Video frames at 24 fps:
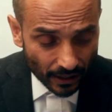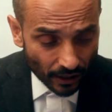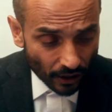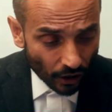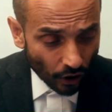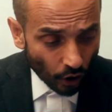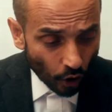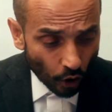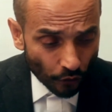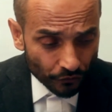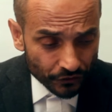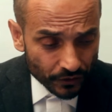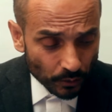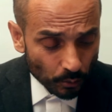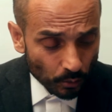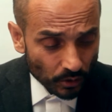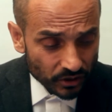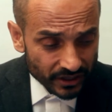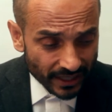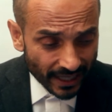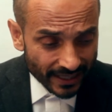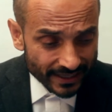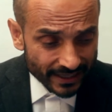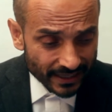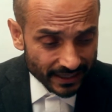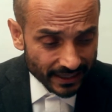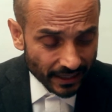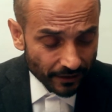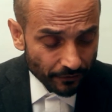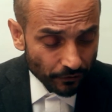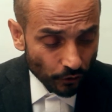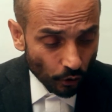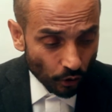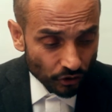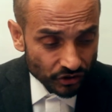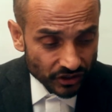often will say that they've
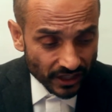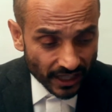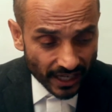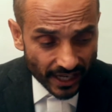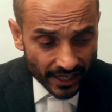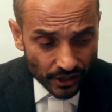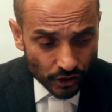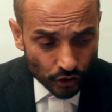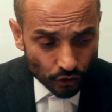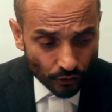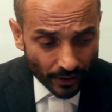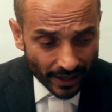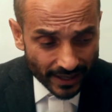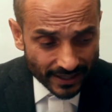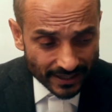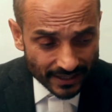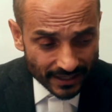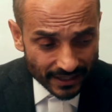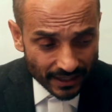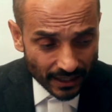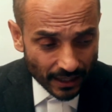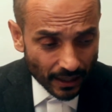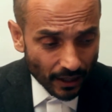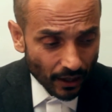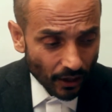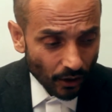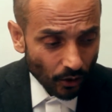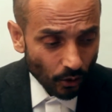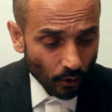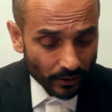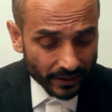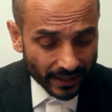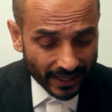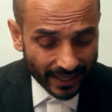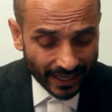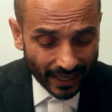lost interest, or
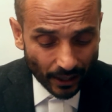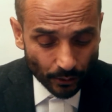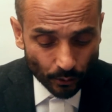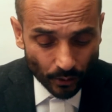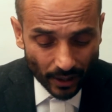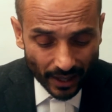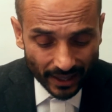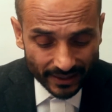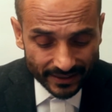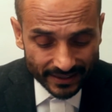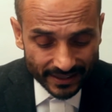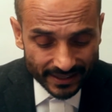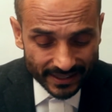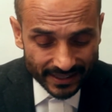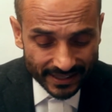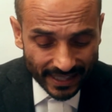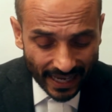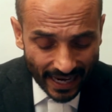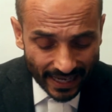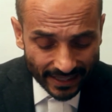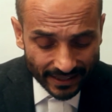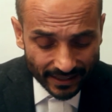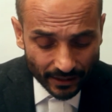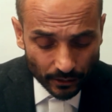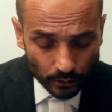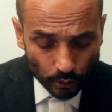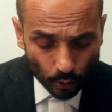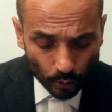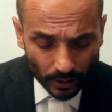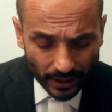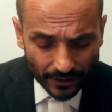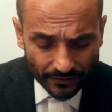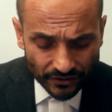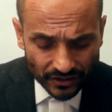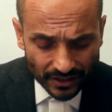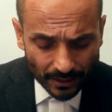they cannot understand. They'll
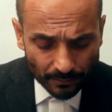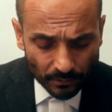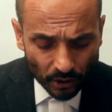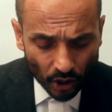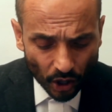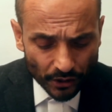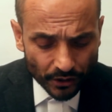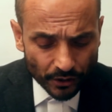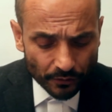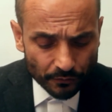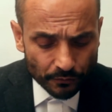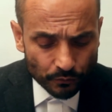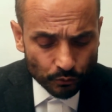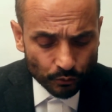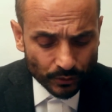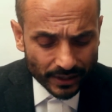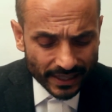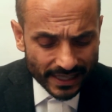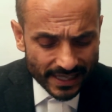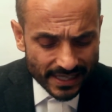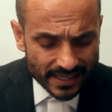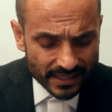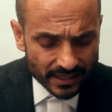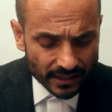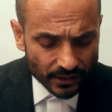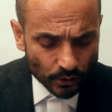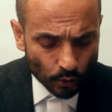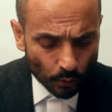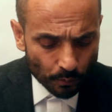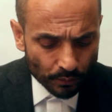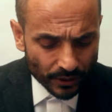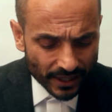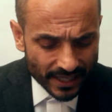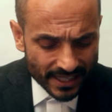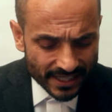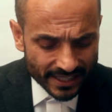give some kind of reason or
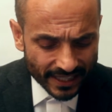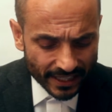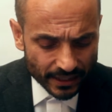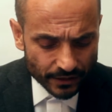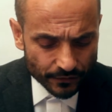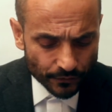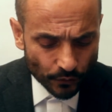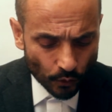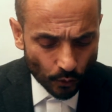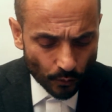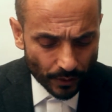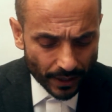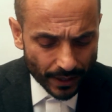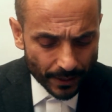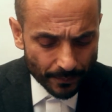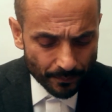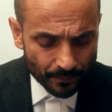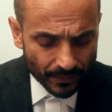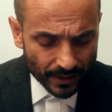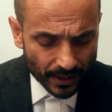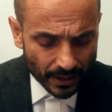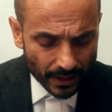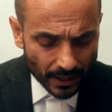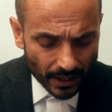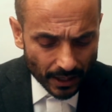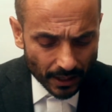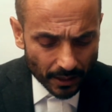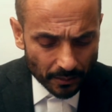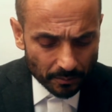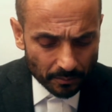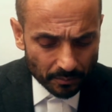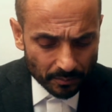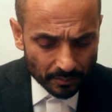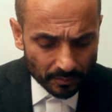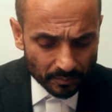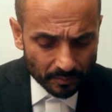pretext for it,
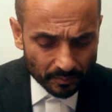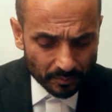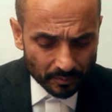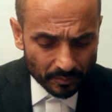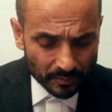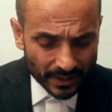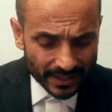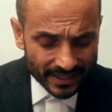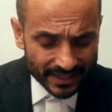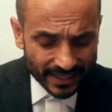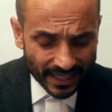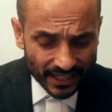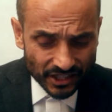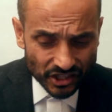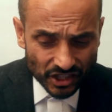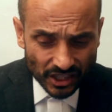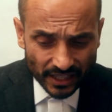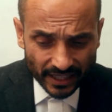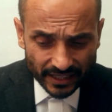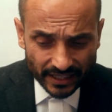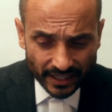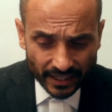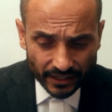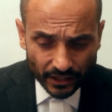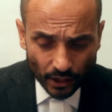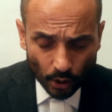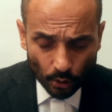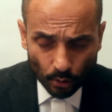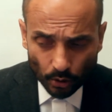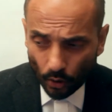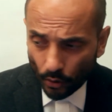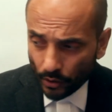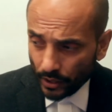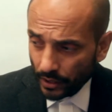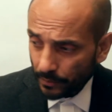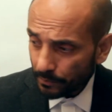but essentially they're no
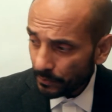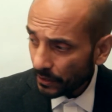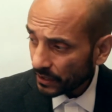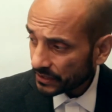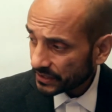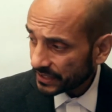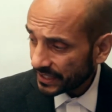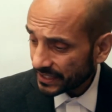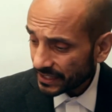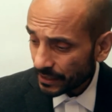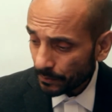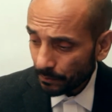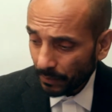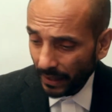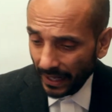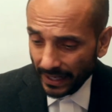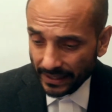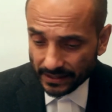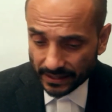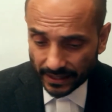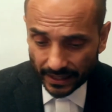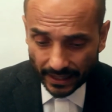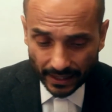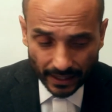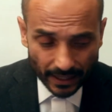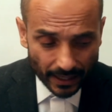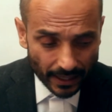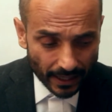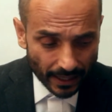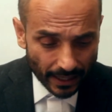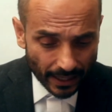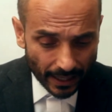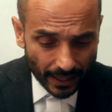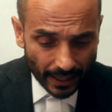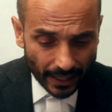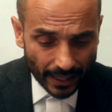longer participating
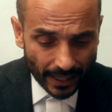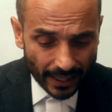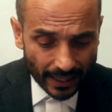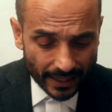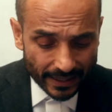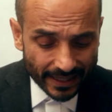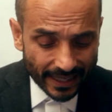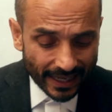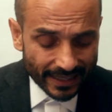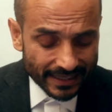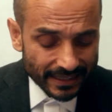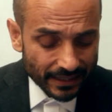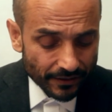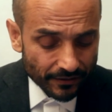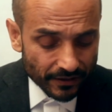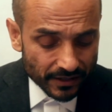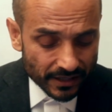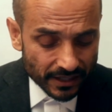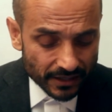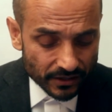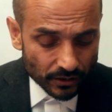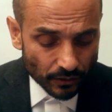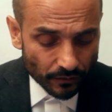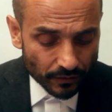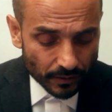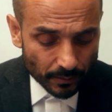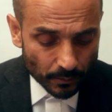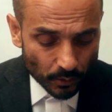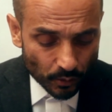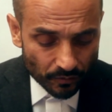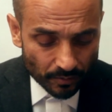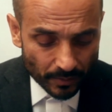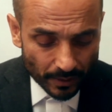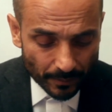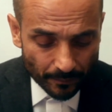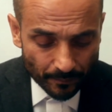in the activities of the
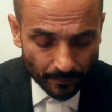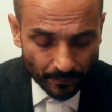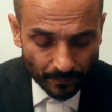movement.